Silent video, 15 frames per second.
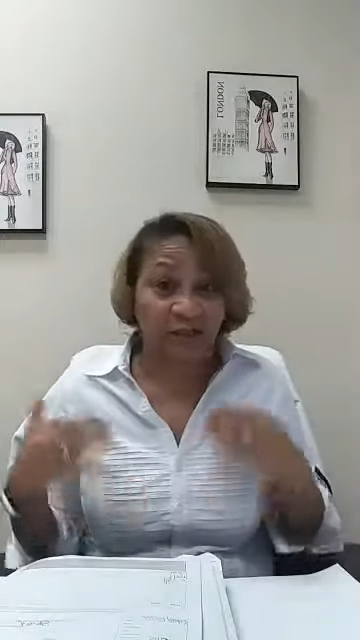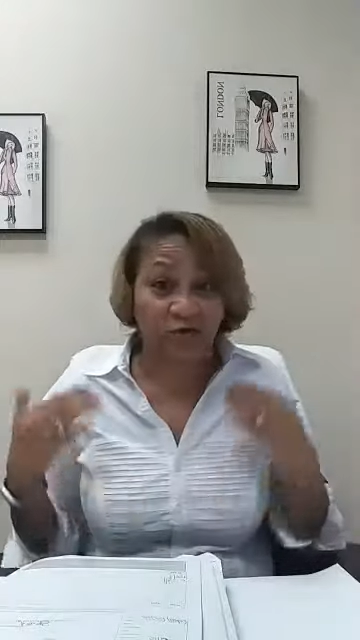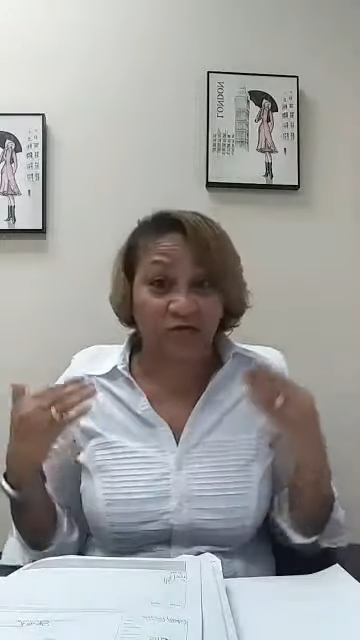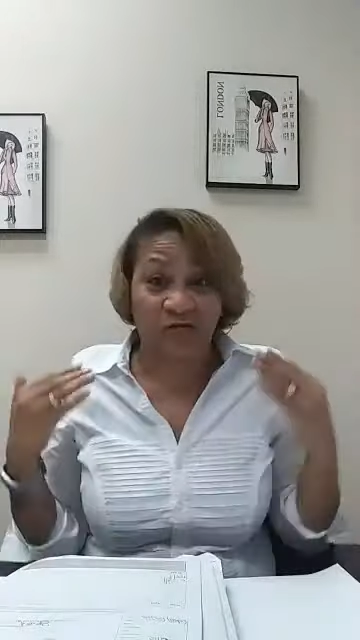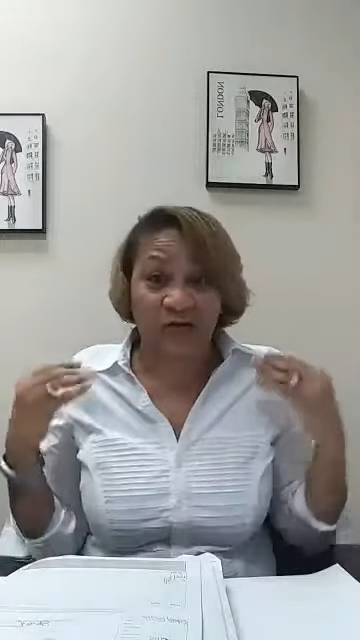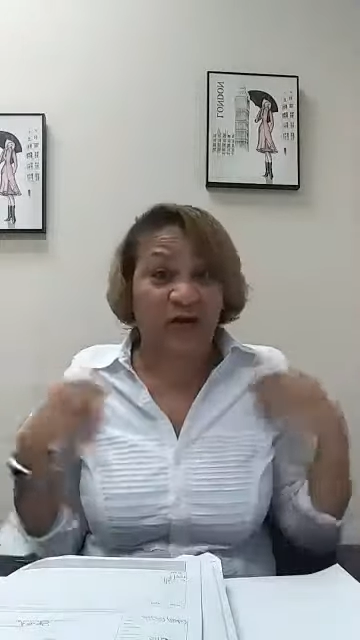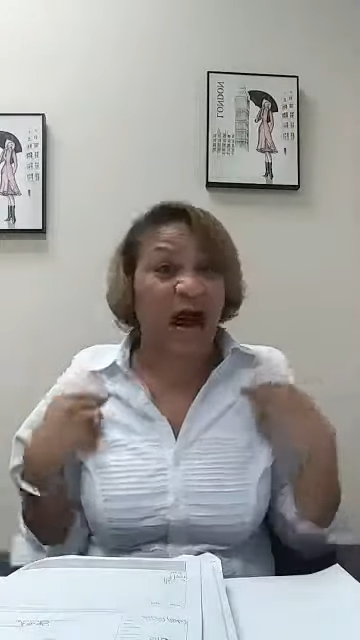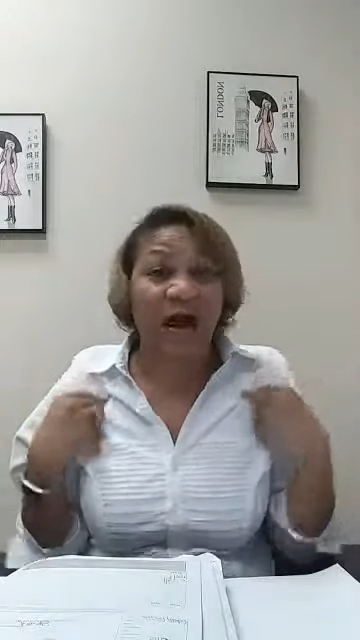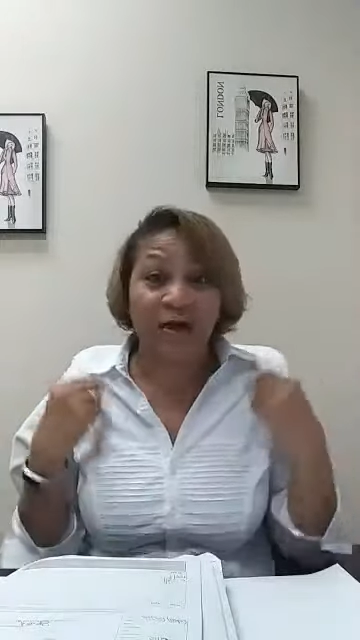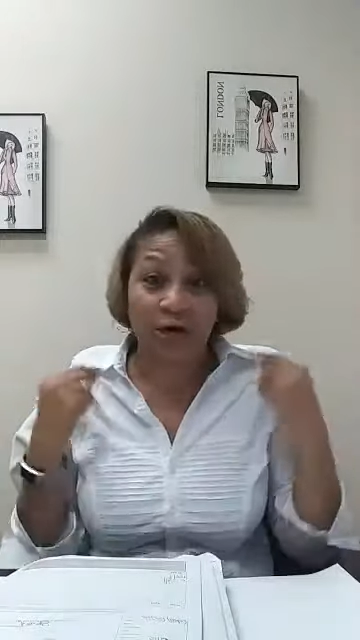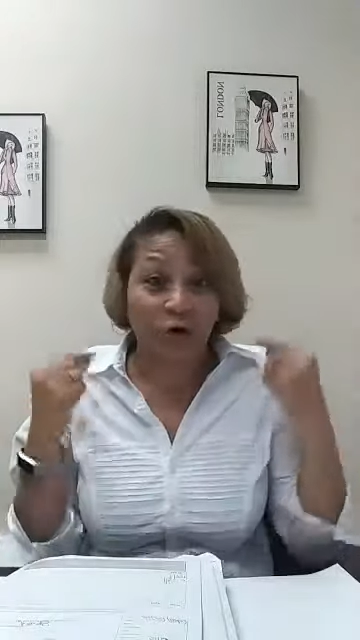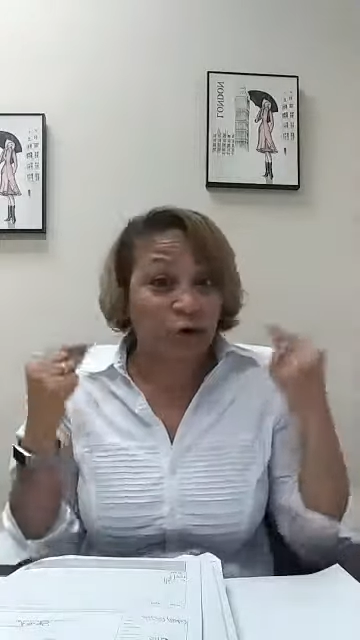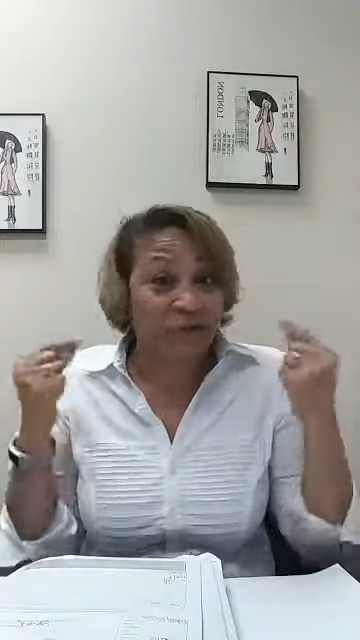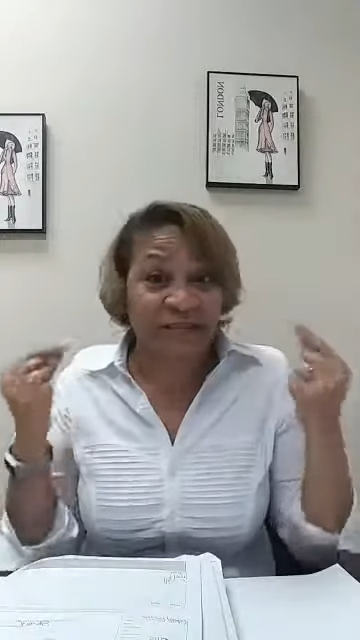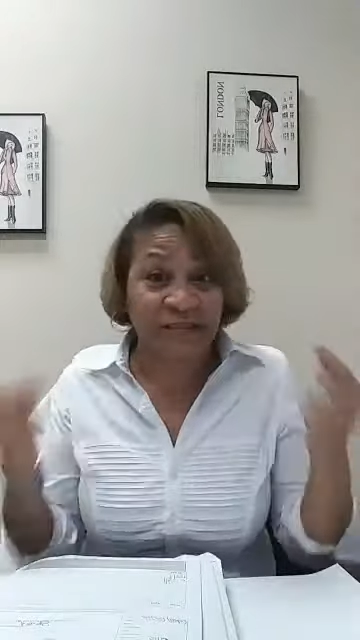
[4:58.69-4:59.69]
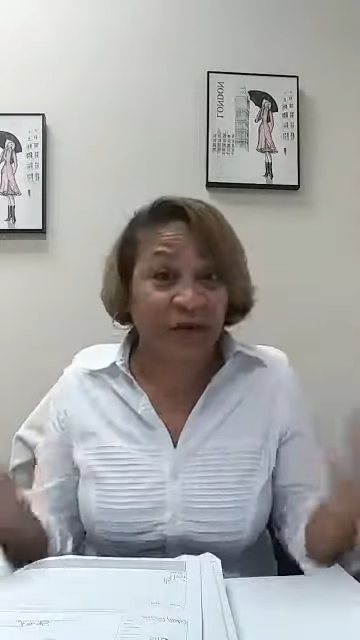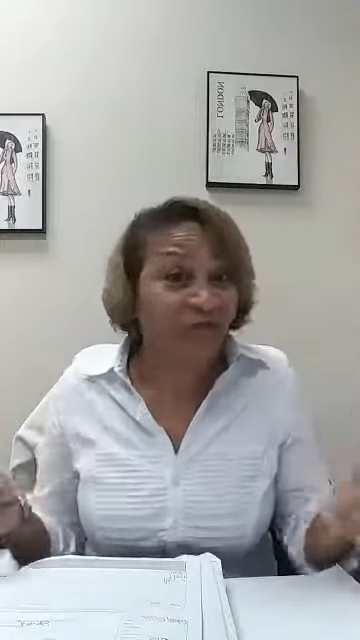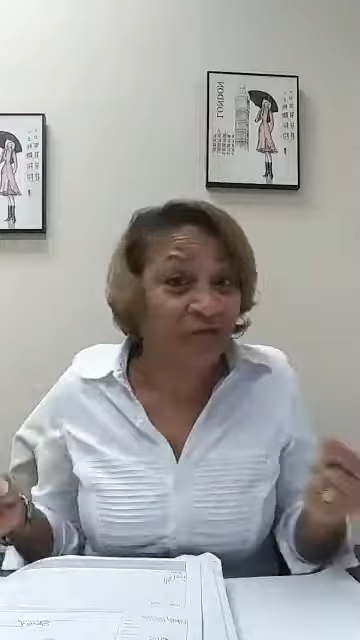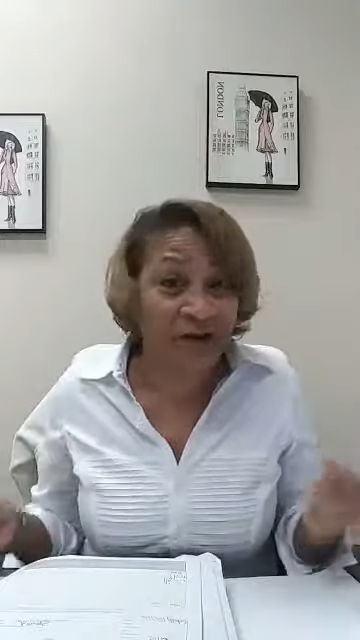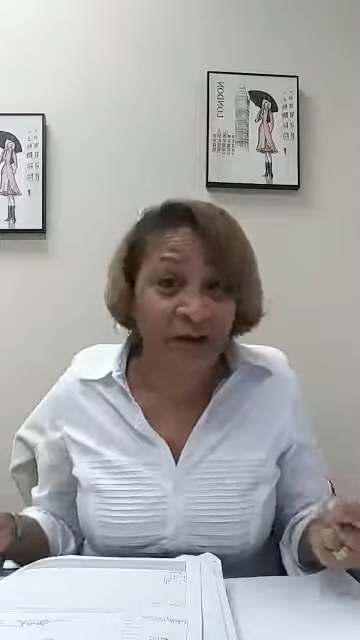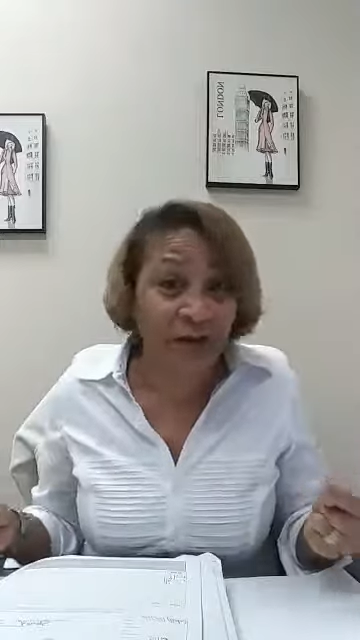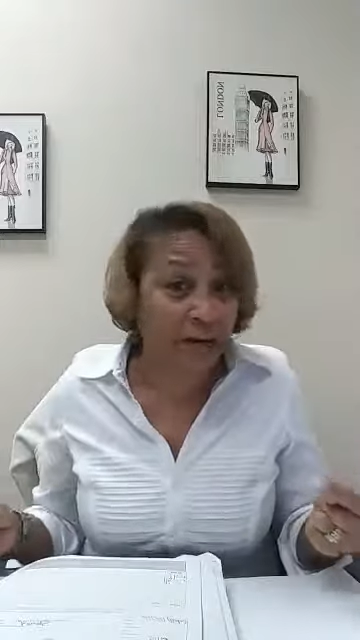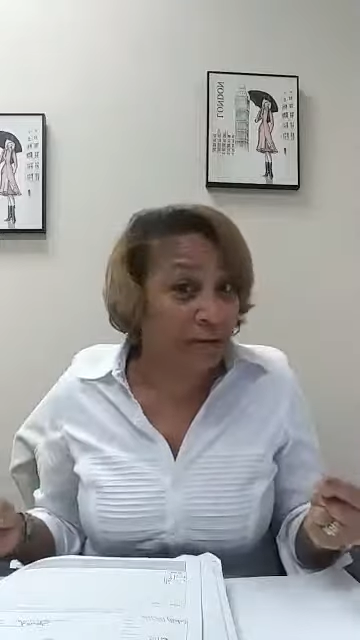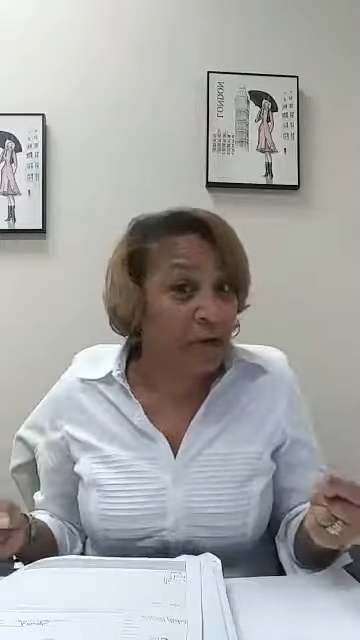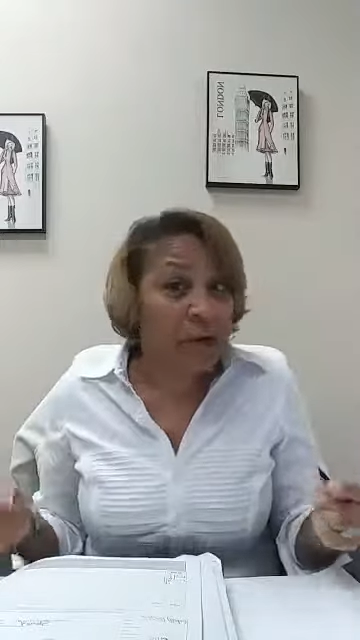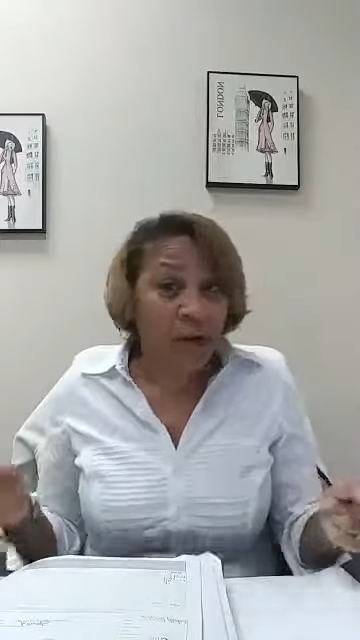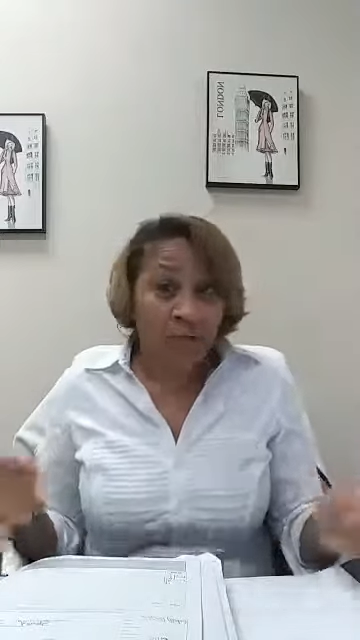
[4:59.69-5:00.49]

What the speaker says: you've got yourself in